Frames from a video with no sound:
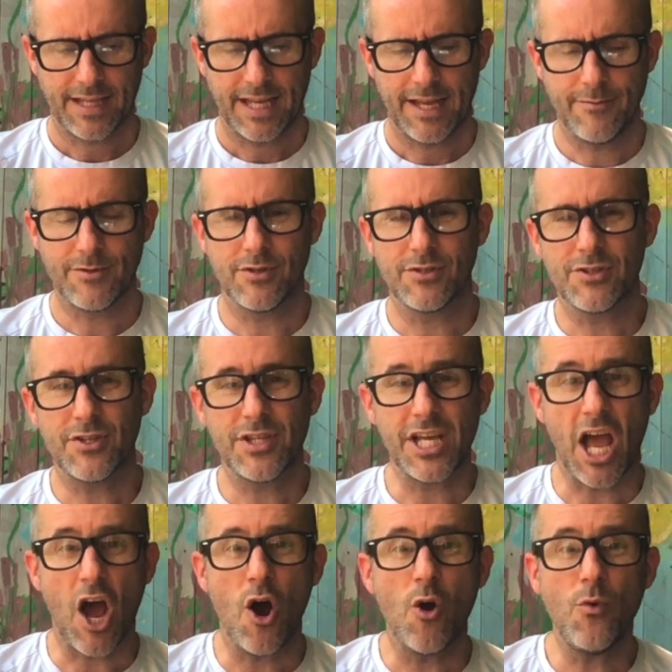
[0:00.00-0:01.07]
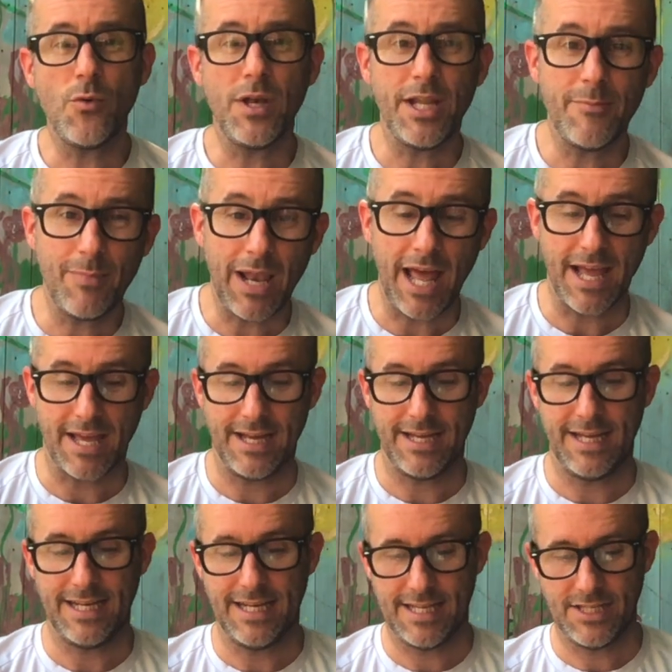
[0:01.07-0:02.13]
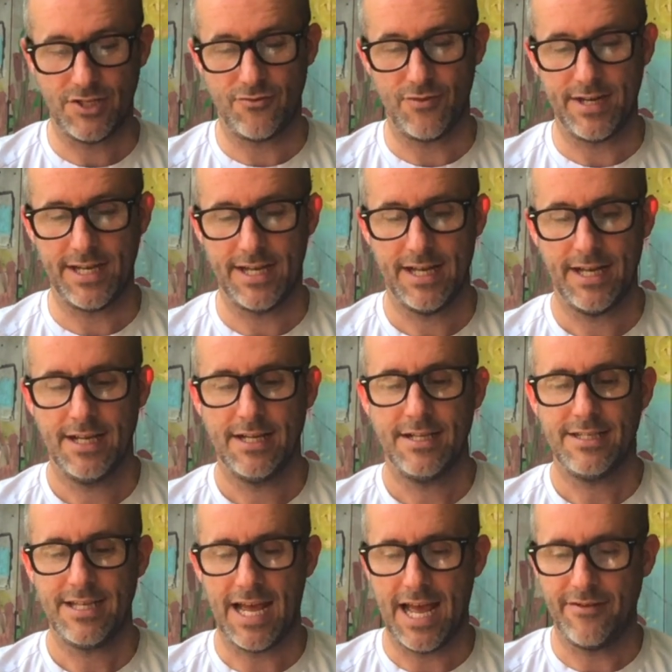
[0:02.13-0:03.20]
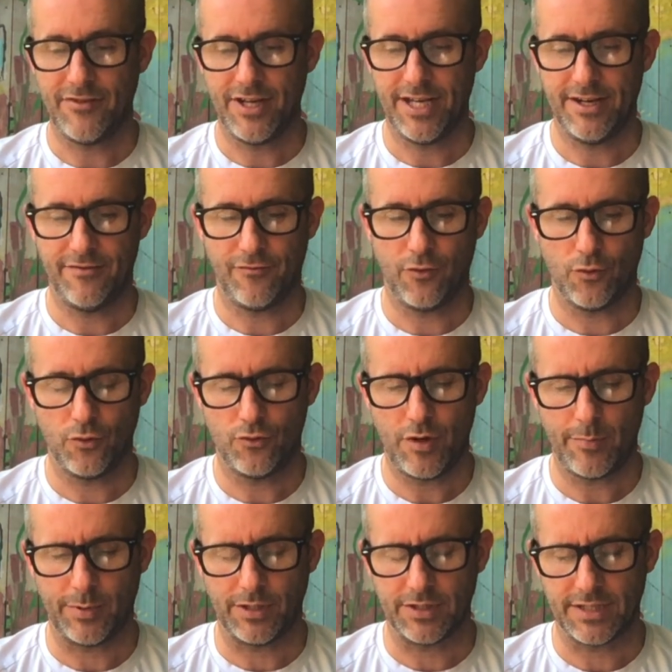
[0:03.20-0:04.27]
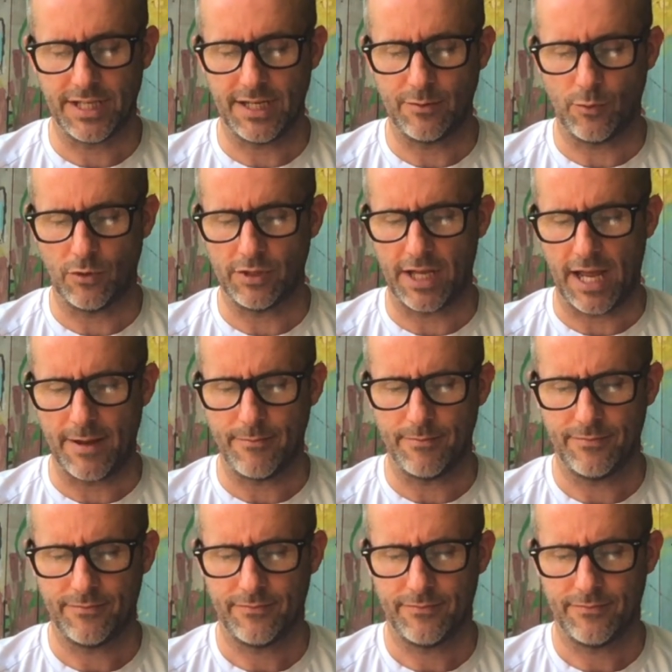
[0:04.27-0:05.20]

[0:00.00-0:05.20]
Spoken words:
He was also the only player in history to ever hit 4 triples in one game.